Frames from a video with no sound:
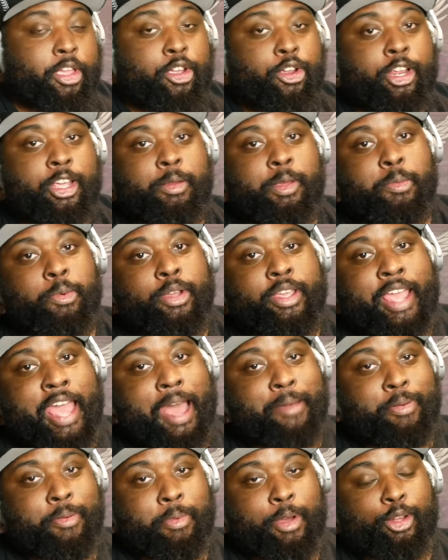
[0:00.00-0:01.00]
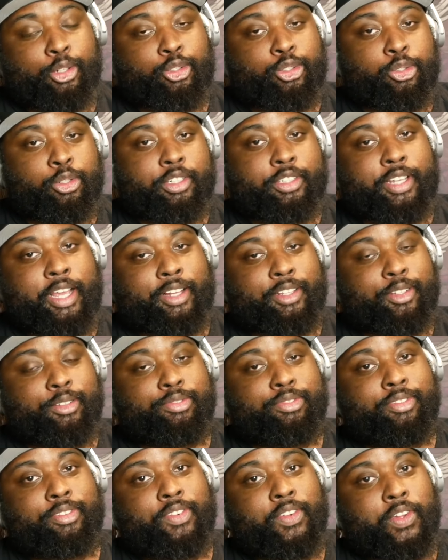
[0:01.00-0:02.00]
you hear people yap about True
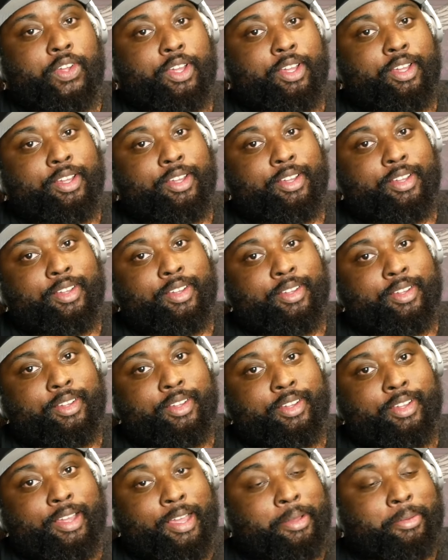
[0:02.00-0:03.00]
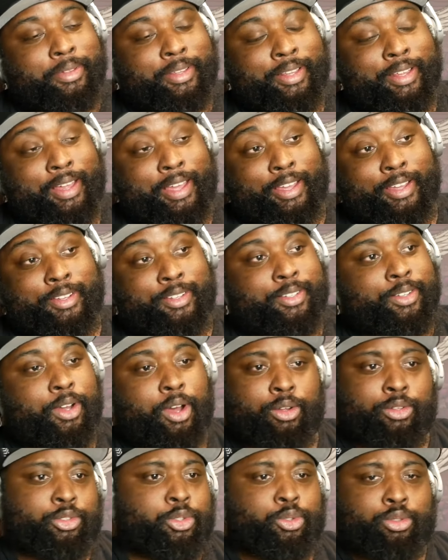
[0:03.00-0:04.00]
Detective? And they're like,
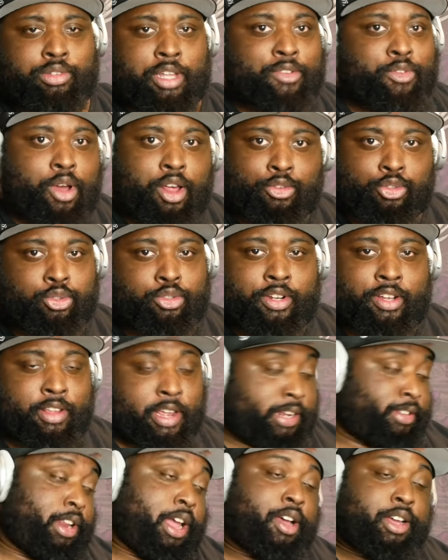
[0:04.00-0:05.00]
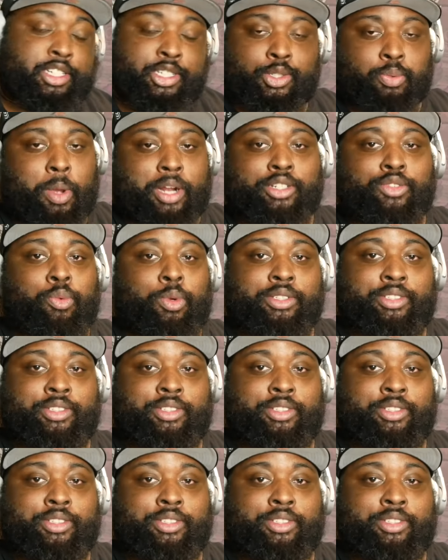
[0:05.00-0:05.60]
oh, you love old True Detective? No, I just watched one